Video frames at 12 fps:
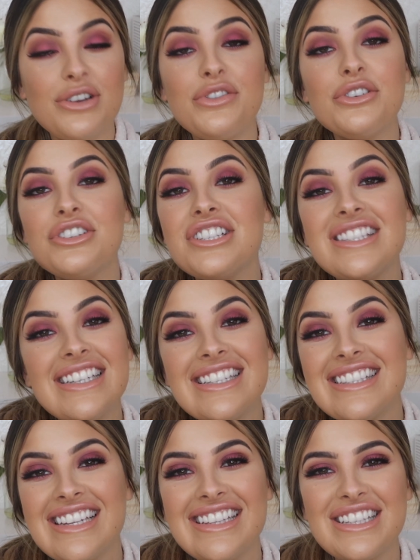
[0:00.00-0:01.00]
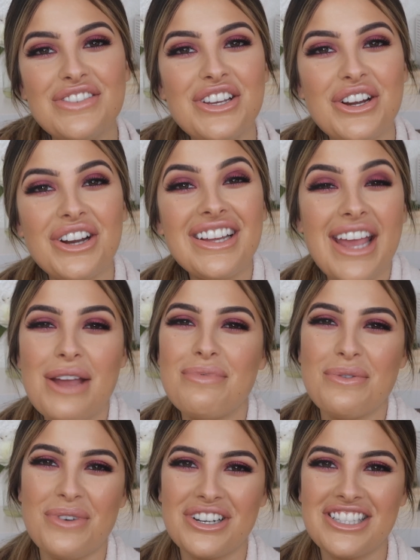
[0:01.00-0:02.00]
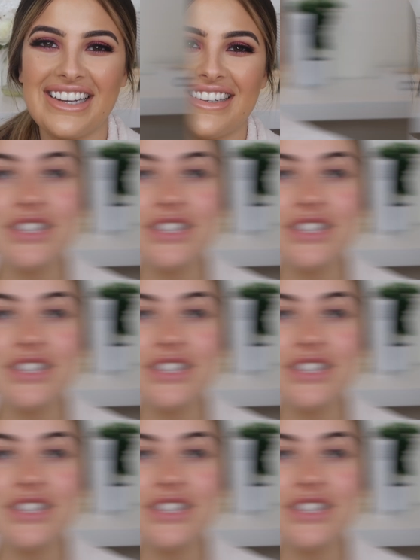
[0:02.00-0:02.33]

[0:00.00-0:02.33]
So if you're interested in seeing this video, keep on watching.